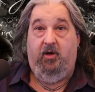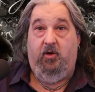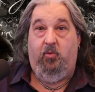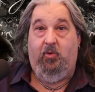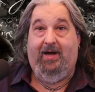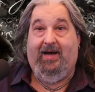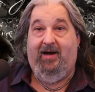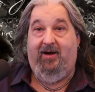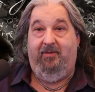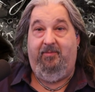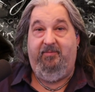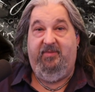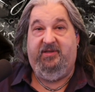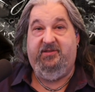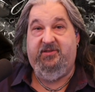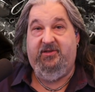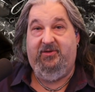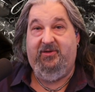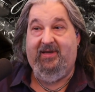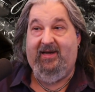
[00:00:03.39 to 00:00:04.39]
Wow,
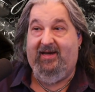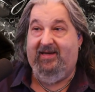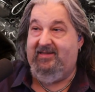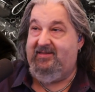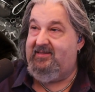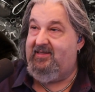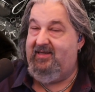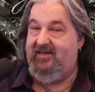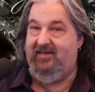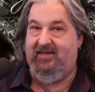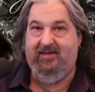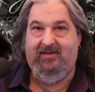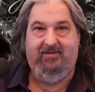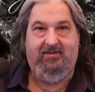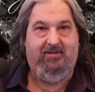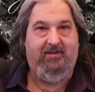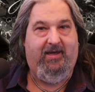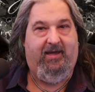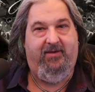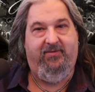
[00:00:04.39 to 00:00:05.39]
missed you guys.
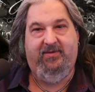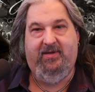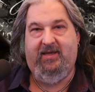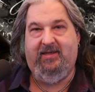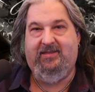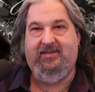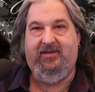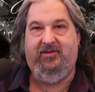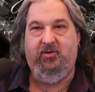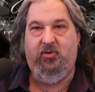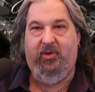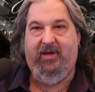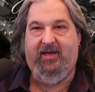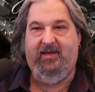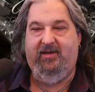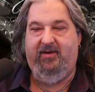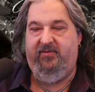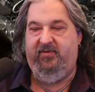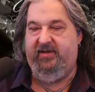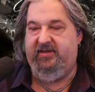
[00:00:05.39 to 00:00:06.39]
Life gets in the
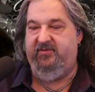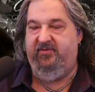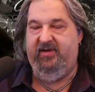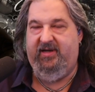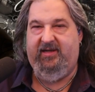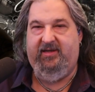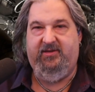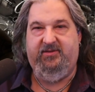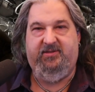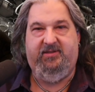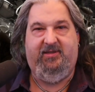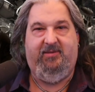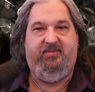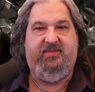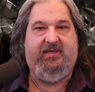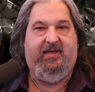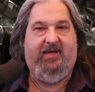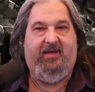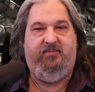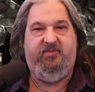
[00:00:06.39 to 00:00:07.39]
way of these videos
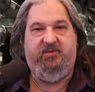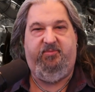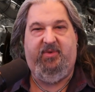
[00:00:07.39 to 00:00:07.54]
sometimes,